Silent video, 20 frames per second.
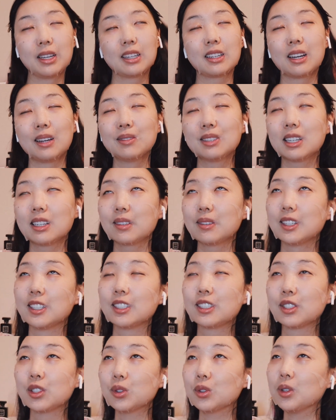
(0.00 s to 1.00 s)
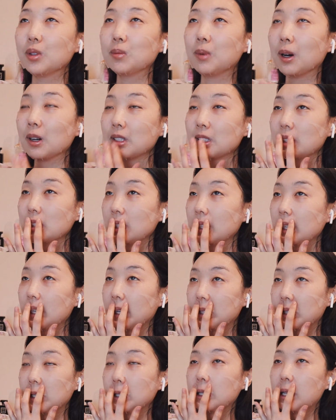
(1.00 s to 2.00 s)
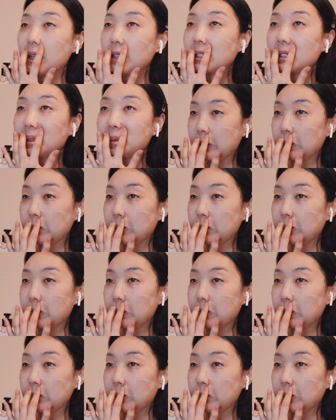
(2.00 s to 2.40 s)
Like, I'm talking about school mostly. I think that's